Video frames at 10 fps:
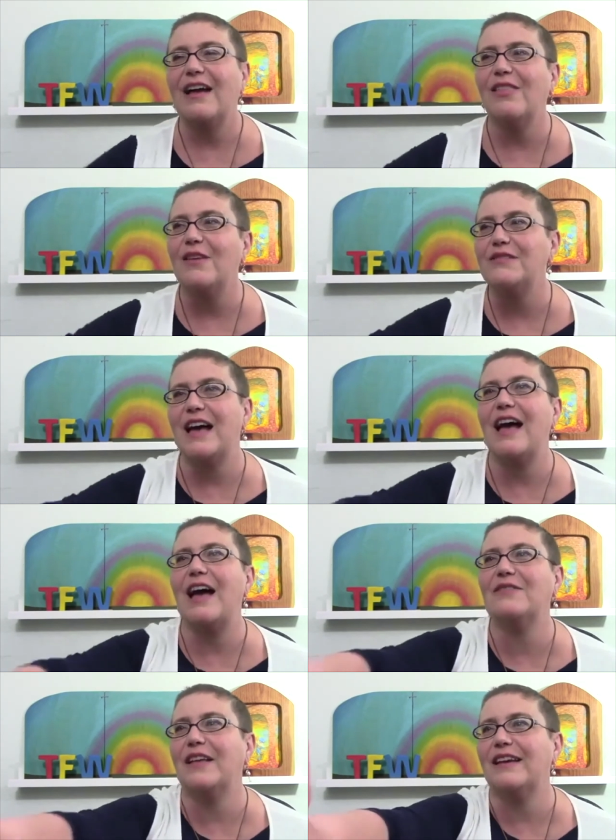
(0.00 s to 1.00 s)
I love to
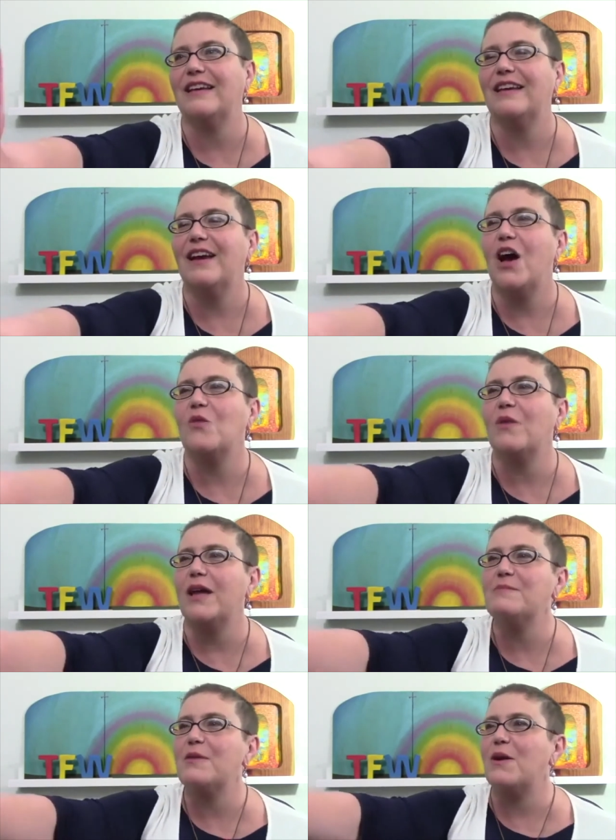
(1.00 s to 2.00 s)
have like a
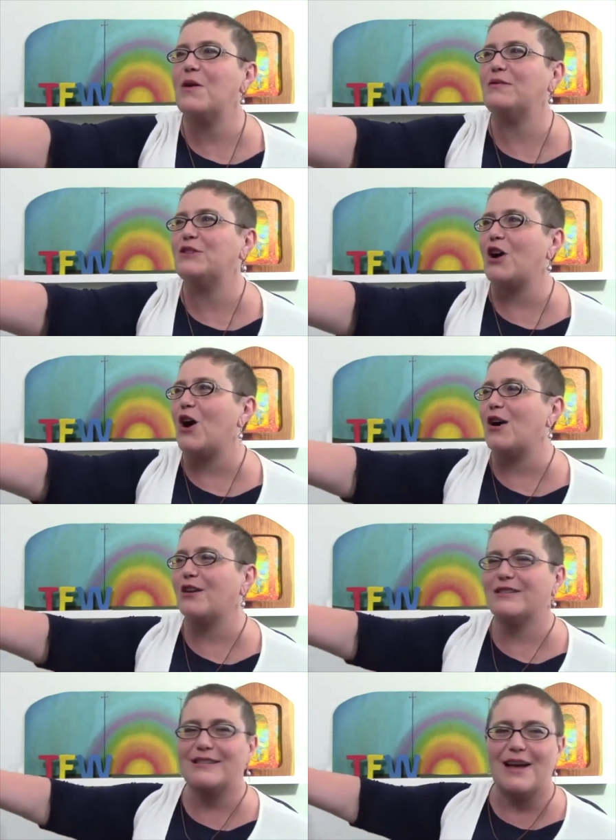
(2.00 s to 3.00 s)
rainbow of
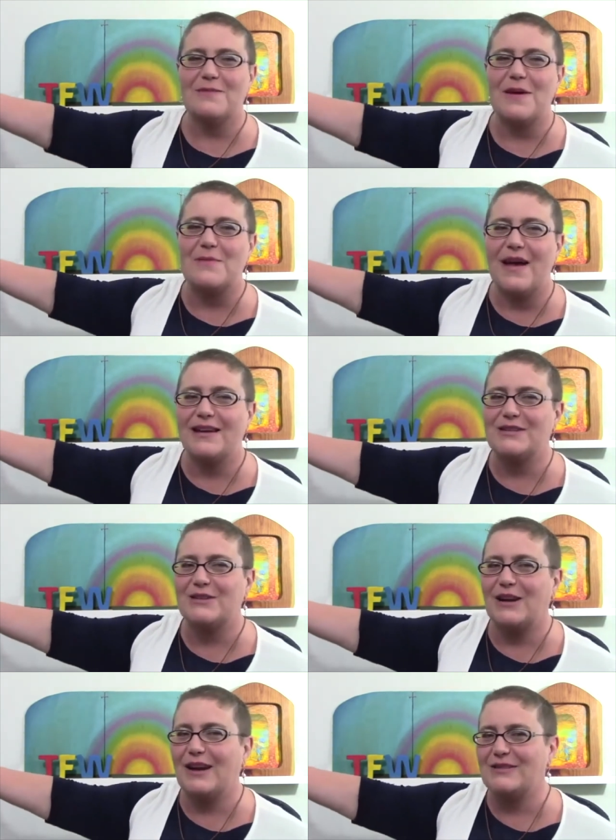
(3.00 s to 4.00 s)
jars on my
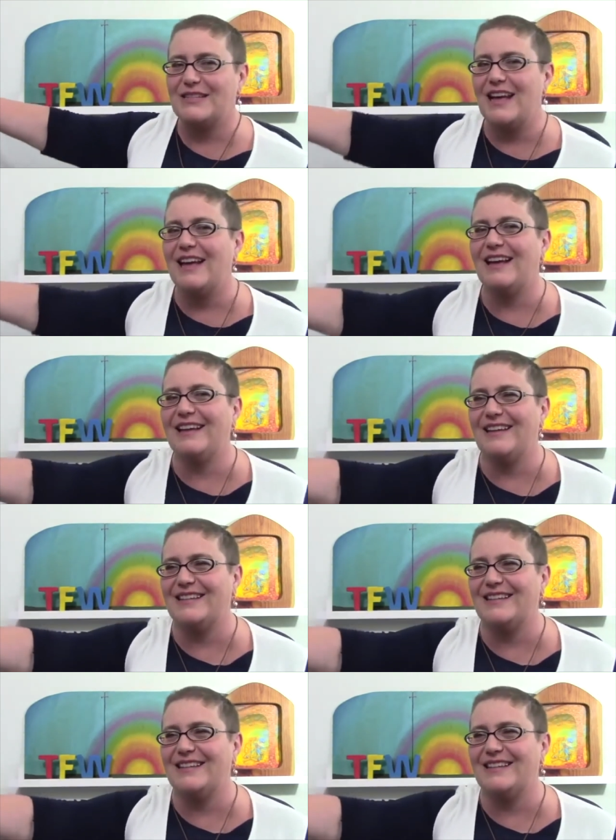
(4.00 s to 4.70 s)
banister outside